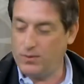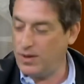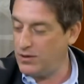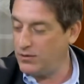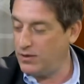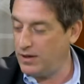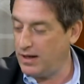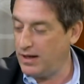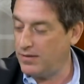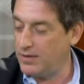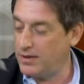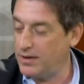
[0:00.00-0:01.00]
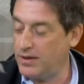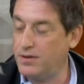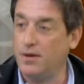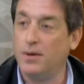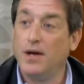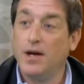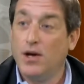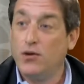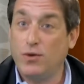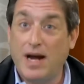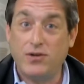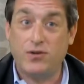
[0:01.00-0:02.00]
question, and everything. So,
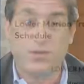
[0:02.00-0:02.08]
trash is